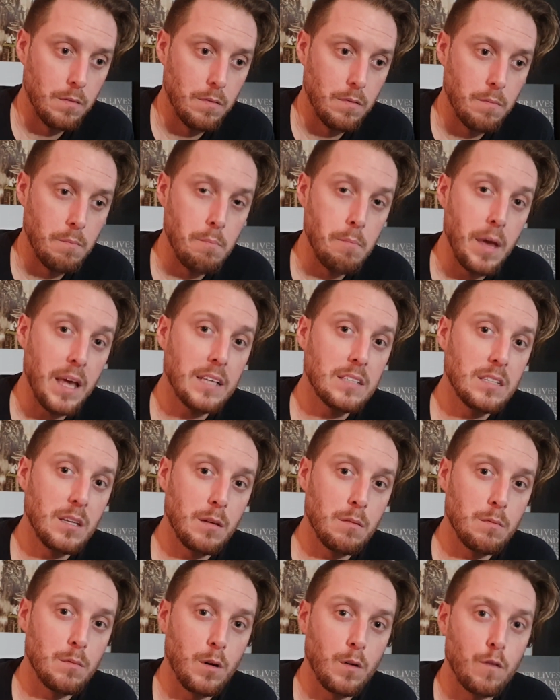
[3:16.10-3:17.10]
makes
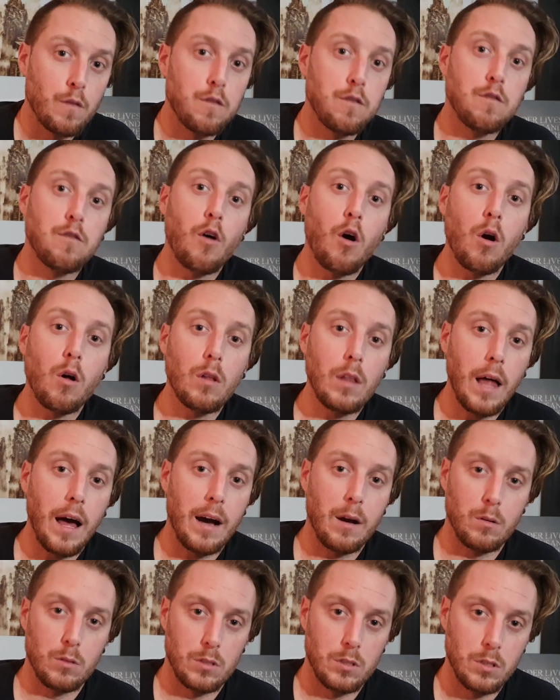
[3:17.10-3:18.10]
him fall
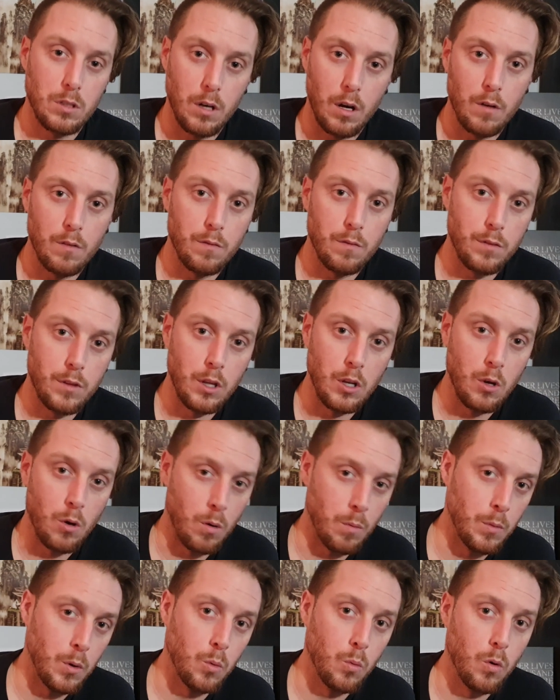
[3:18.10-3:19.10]
out of the
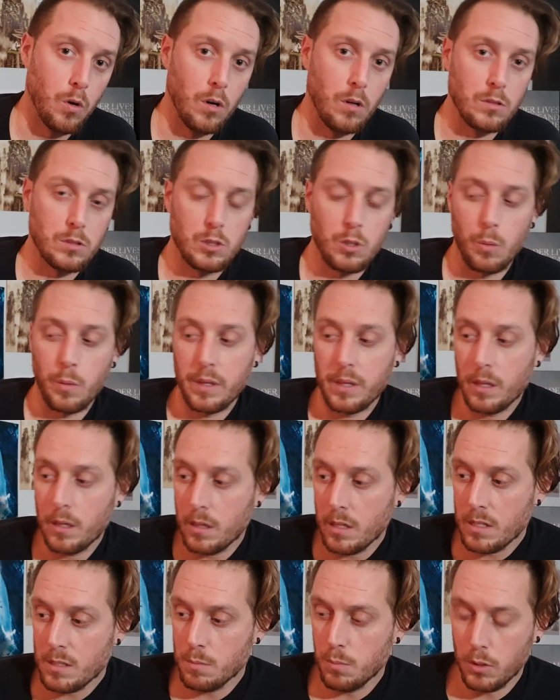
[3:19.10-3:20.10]
normal world. So within
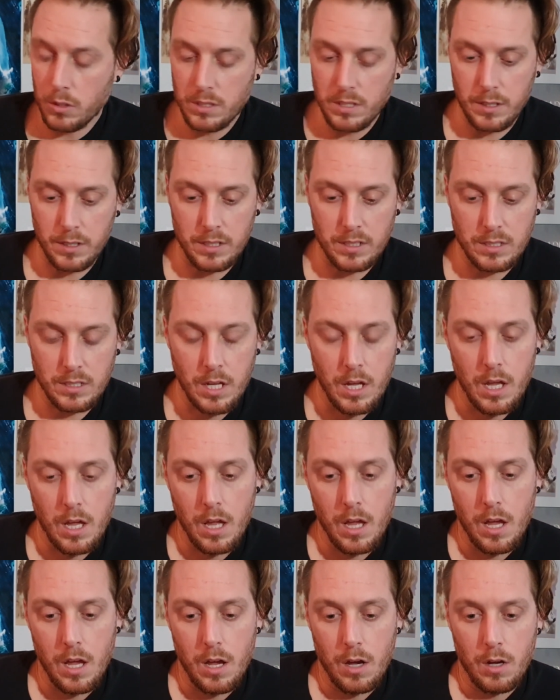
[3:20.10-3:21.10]
this book series,
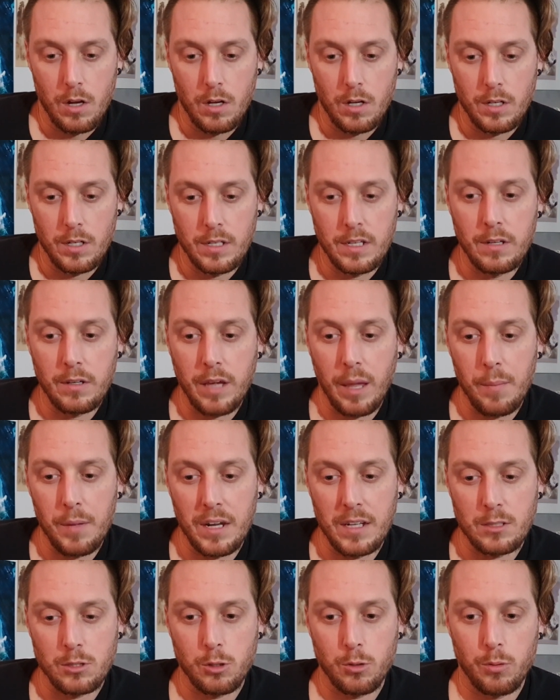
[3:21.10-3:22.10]
Neil Gaiman
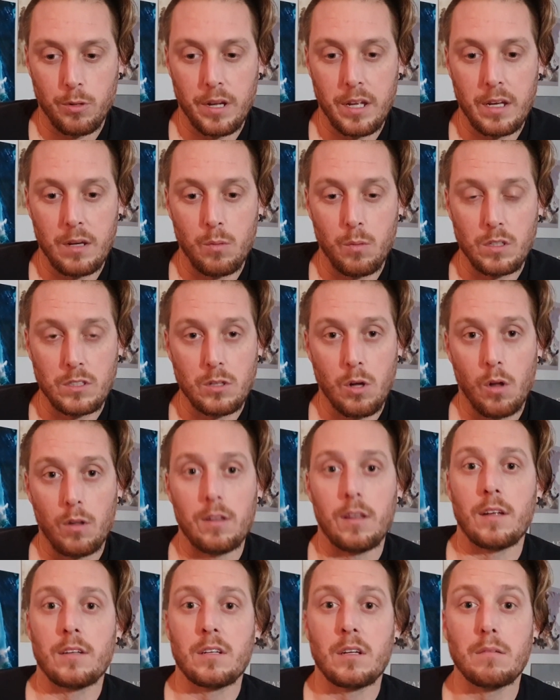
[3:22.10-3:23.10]
has created what's called
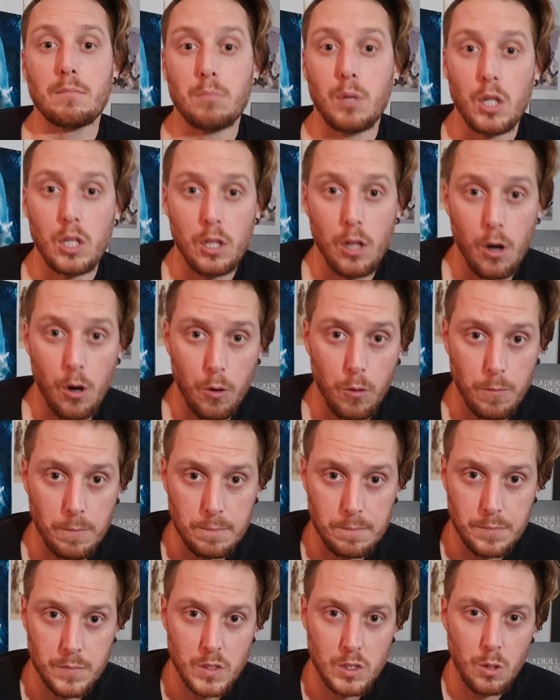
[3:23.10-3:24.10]
London Below.
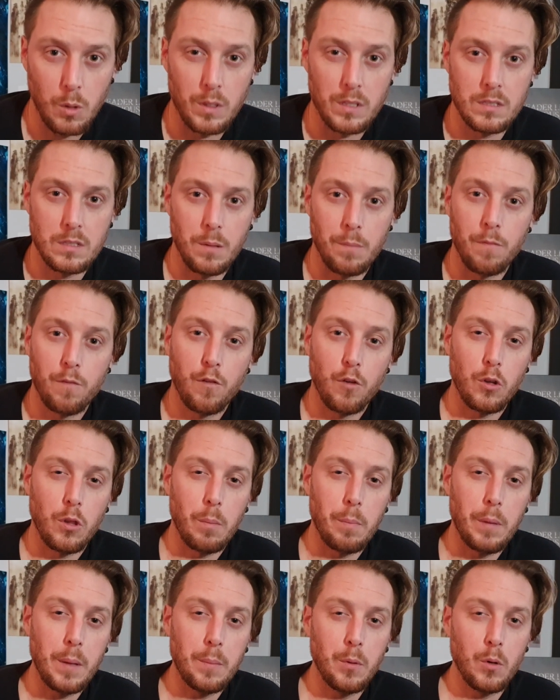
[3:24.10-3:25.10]
So it's for the
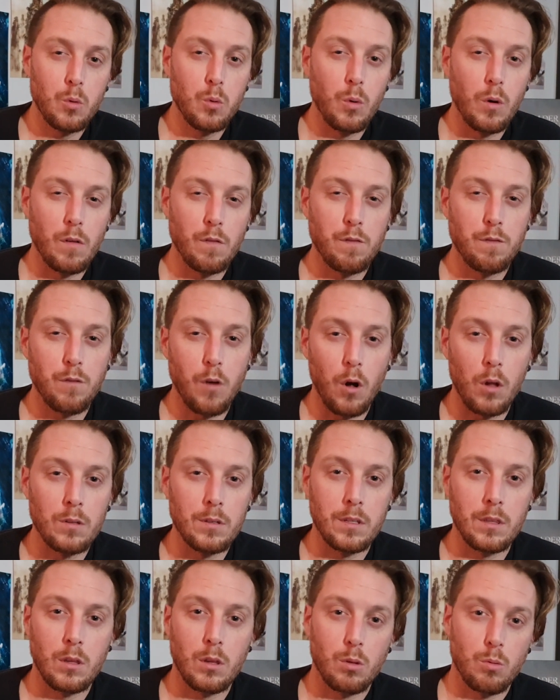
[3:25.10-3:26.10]
people who have
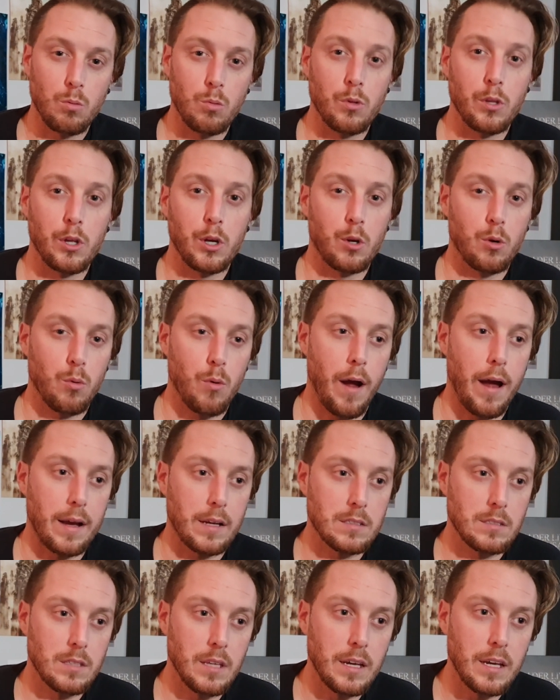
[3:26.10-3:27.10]
fallen through the
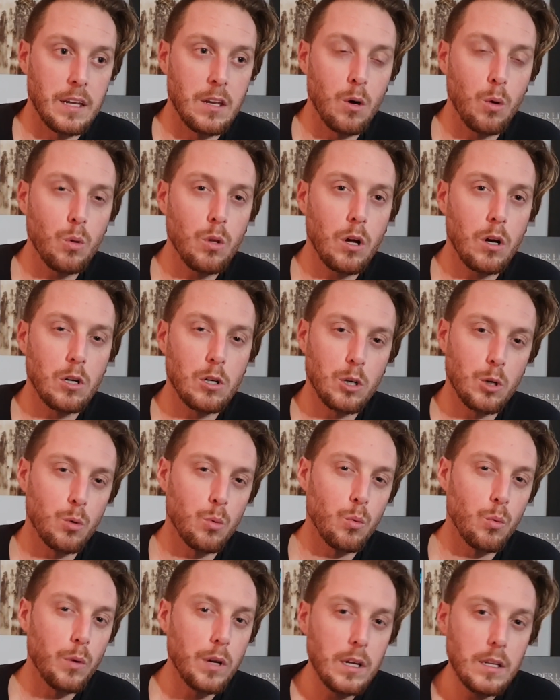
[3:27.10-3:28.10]
cracks. They can no longer
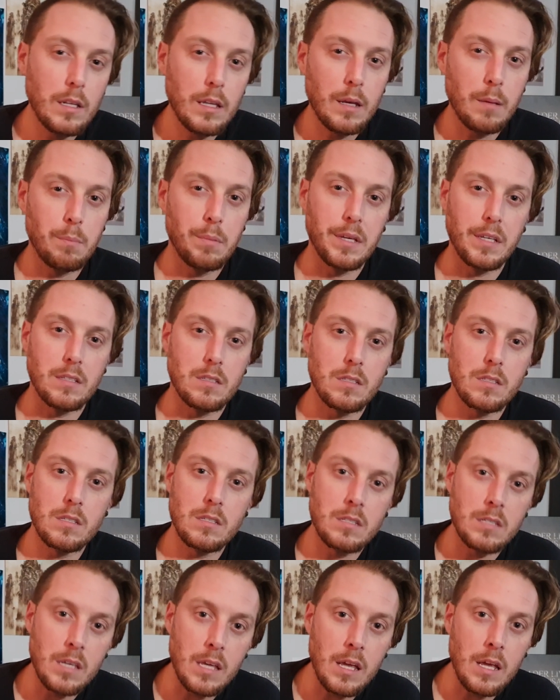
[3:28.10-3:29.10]
really be
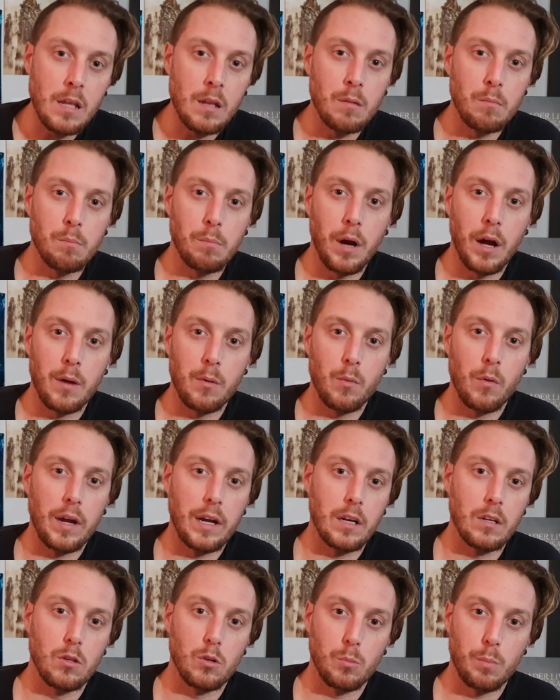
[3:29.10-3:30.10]
seen by
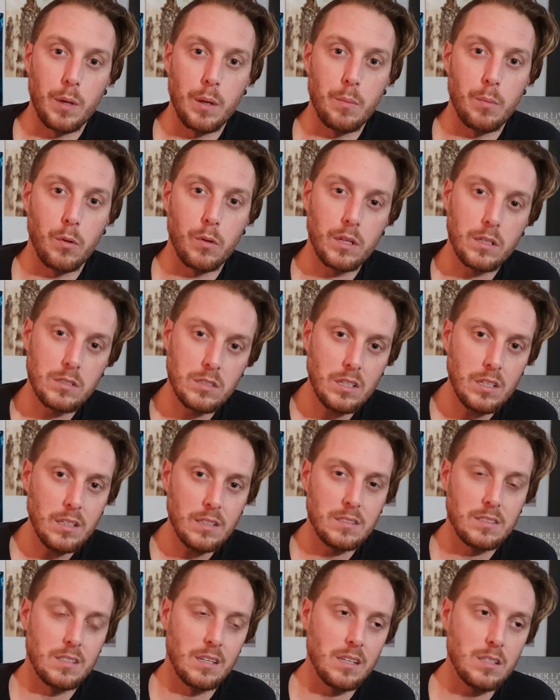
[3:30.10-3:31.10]
regular people. They still
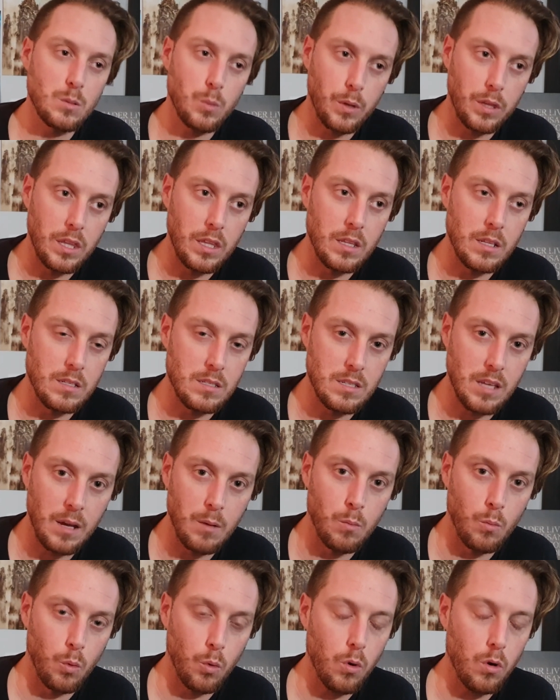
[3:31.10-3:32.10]
exist within the
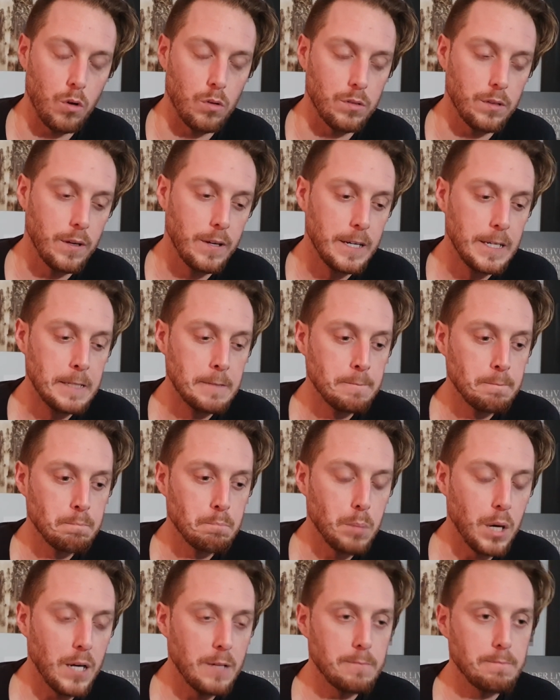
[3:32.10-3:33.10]
same world,
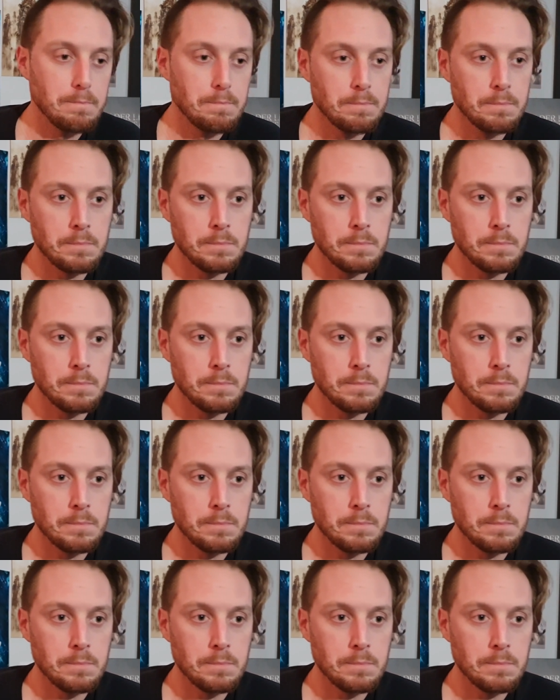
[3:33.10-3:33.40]
but